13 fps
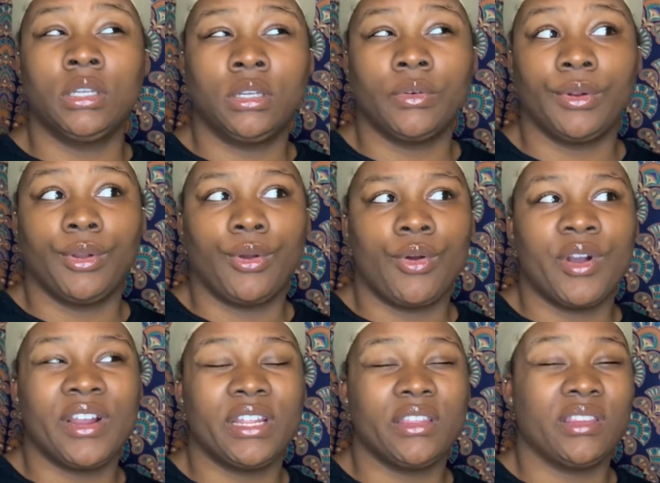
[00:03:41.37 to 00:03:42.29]

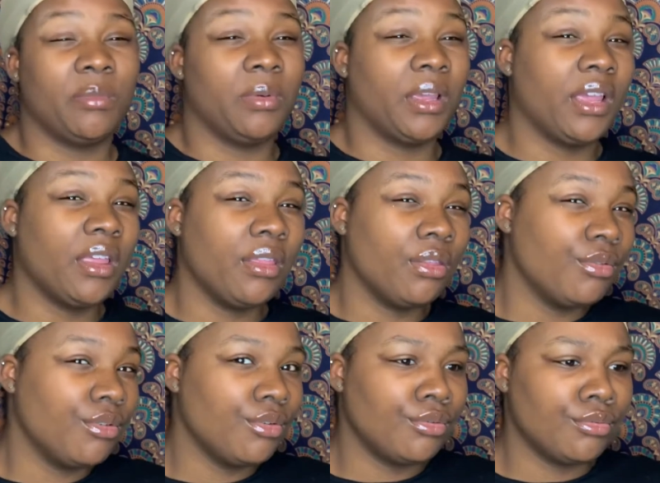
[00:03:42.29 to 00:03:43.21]
record in the
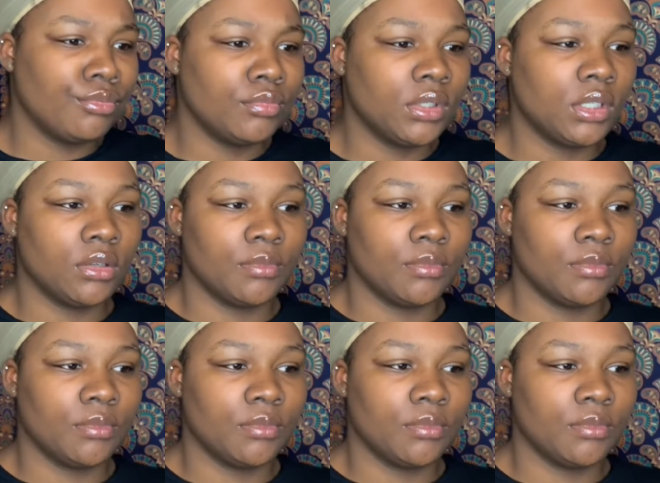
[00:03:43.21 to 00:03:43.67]
bathroom,